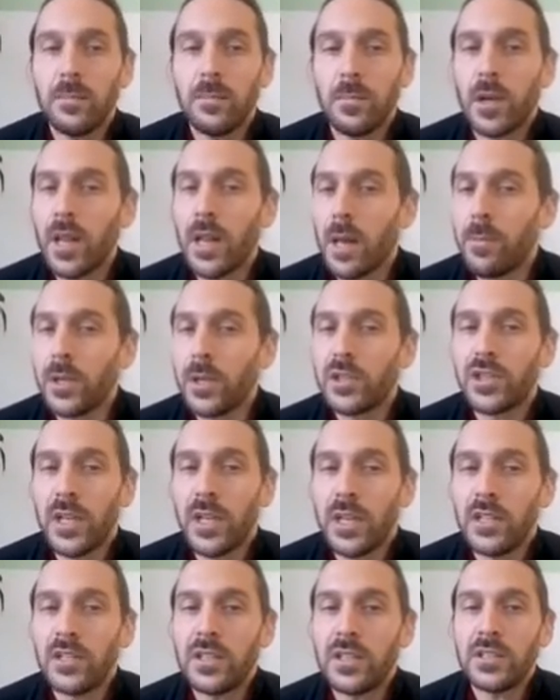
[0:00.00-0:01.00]
climate
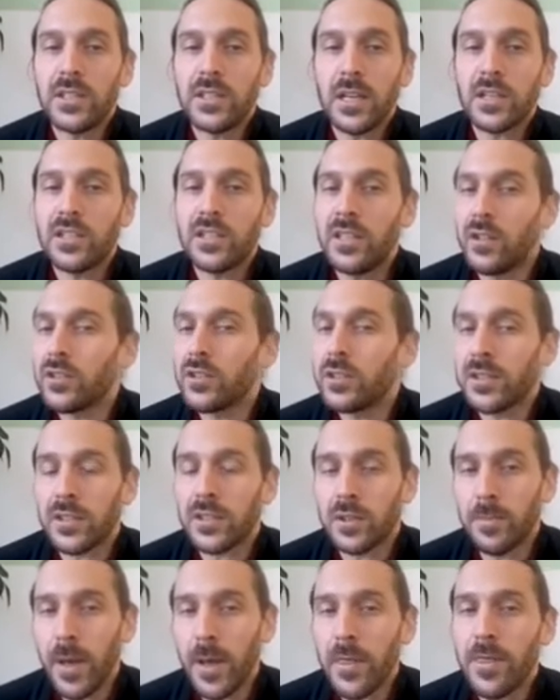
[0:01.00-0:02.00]
change is actually not such
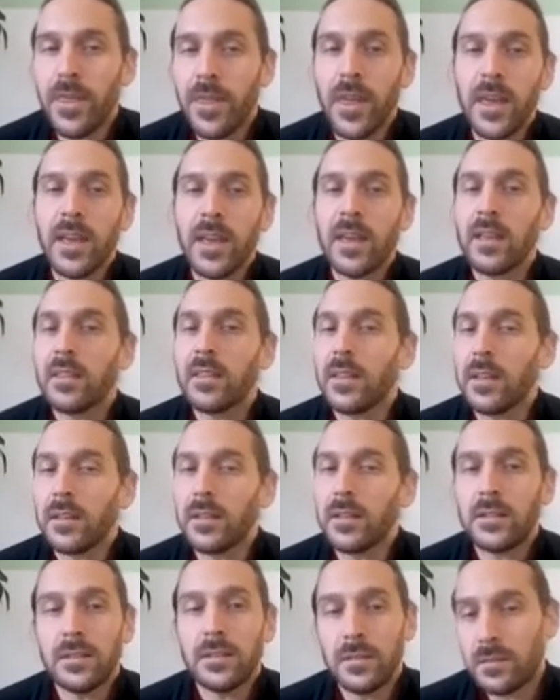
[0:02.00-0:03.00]
a bad thing,
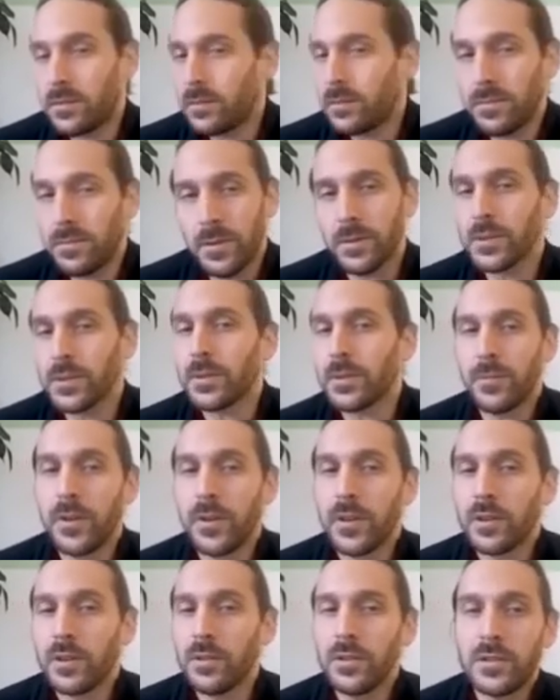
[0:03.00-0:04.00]
that there was a
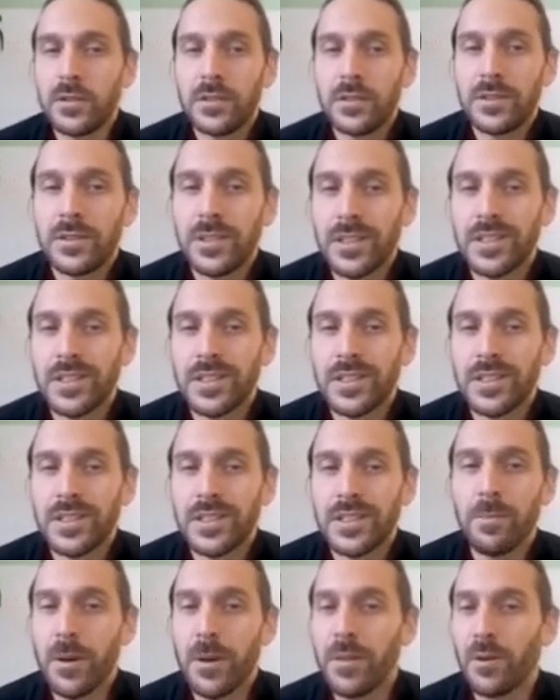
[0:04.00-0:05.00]
very good
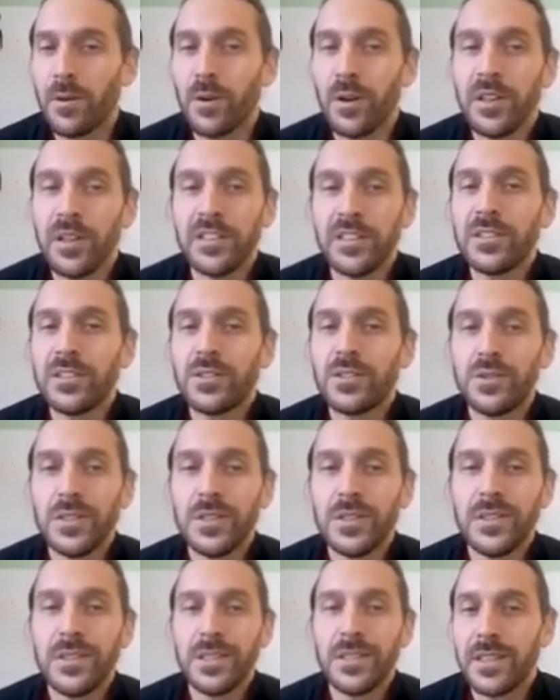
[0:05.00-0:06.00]
example by the oil
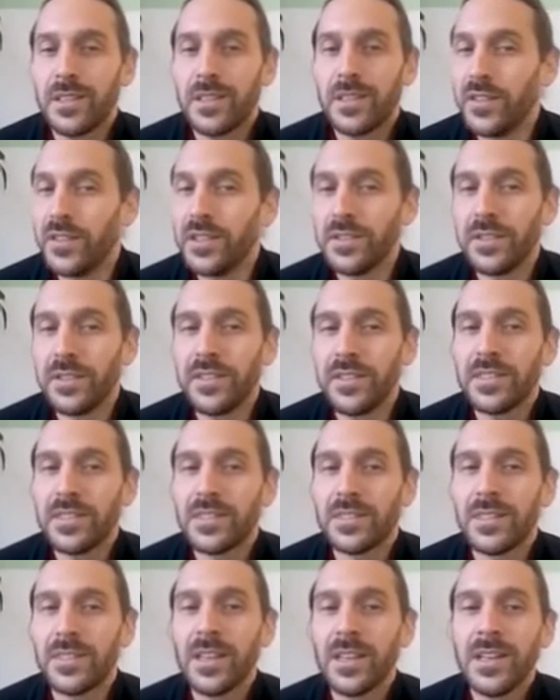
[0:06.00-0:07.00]
industry that had a video that
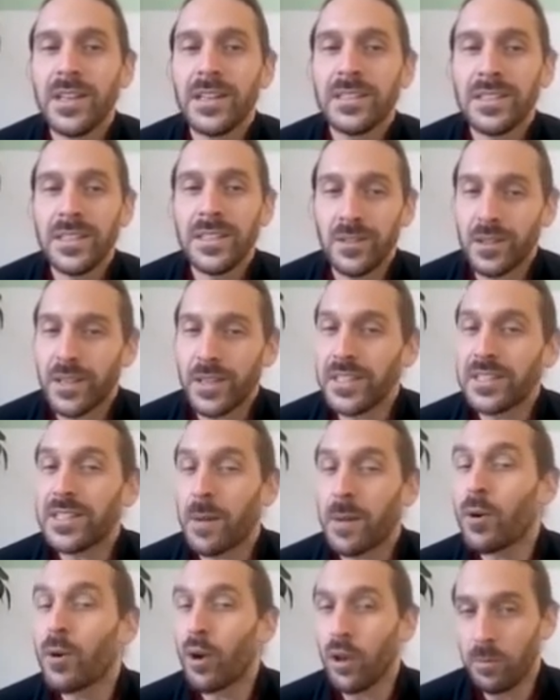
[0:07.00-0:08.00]
said, okay,
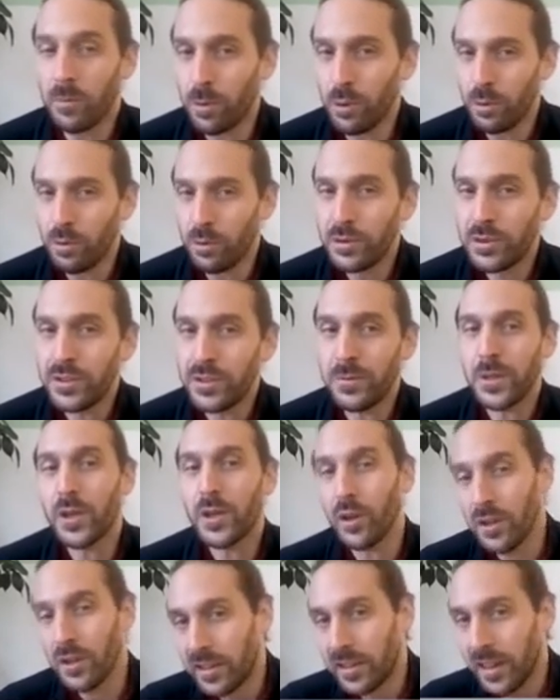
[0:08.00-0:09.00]
some call it pollution, we
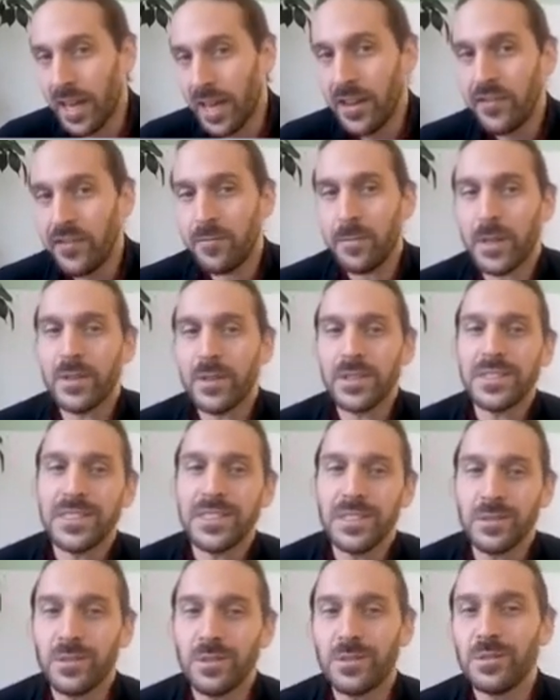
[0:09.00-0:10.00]
call it life, because
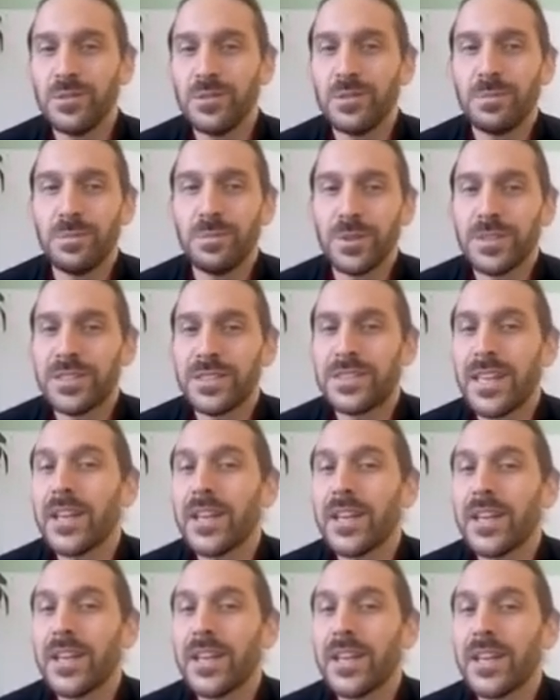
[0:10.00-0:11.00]
CO2 was
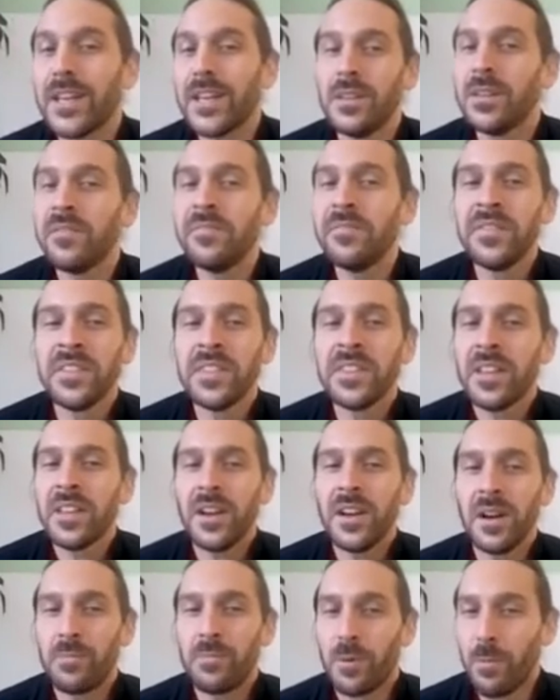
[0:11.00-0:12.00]
said to be
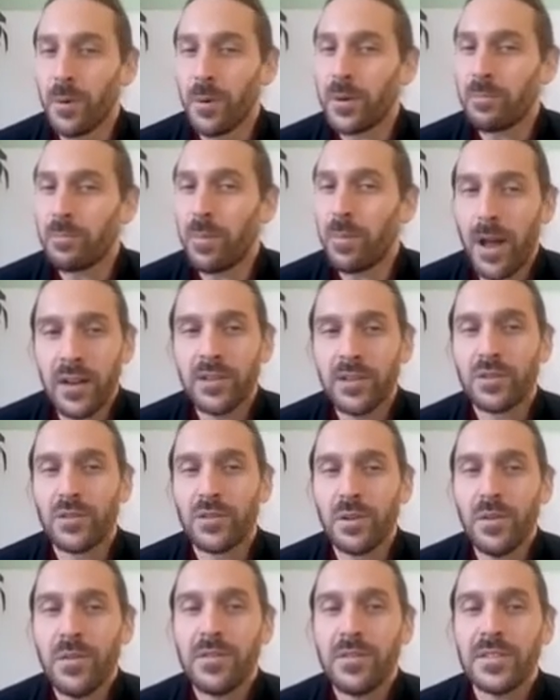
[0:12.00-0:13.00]
promoting plant
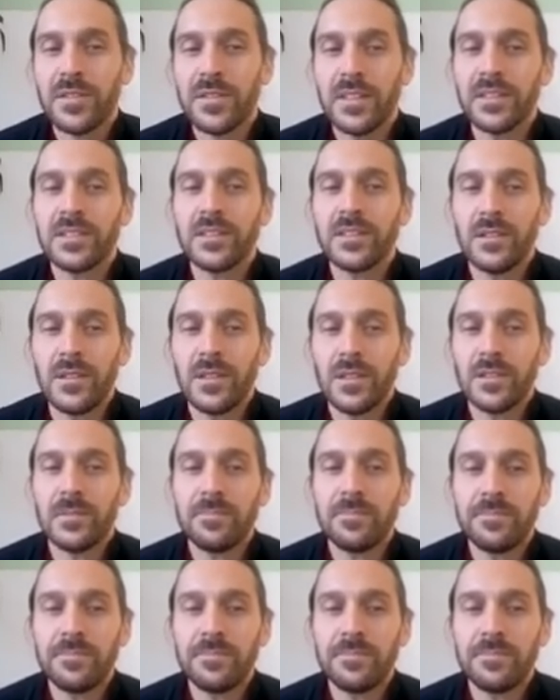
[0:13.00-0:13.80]
growth and so on.